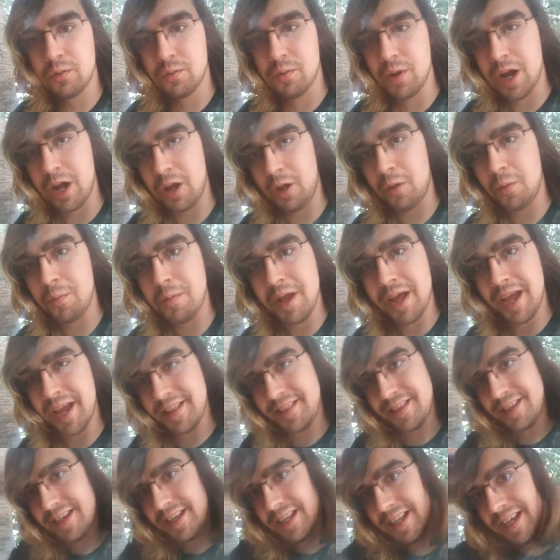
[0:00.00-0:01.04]
realm
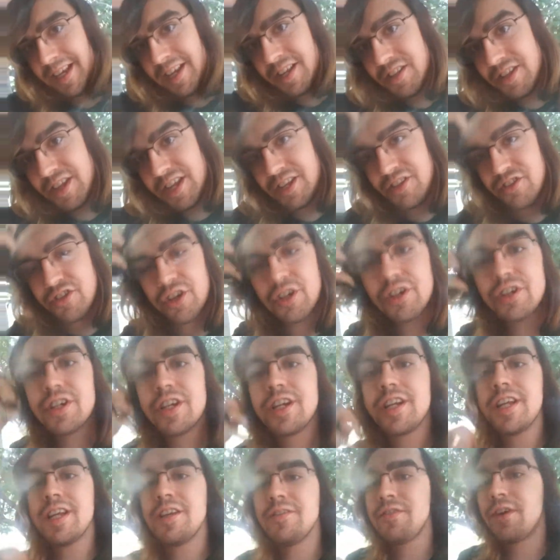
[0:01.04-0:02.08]
and in the
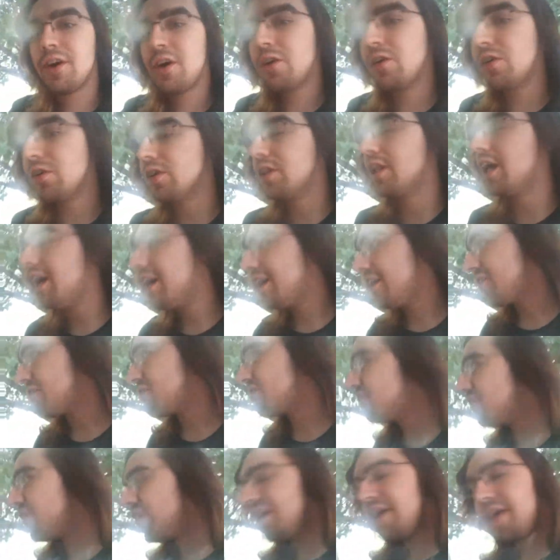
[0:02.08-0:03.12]
eternity of all
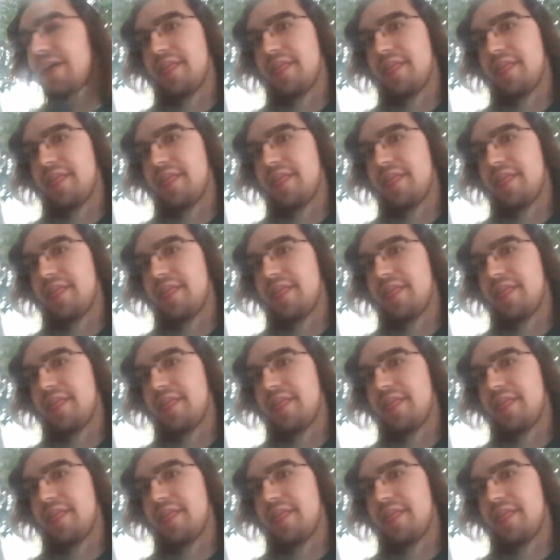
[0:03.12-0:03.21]
life,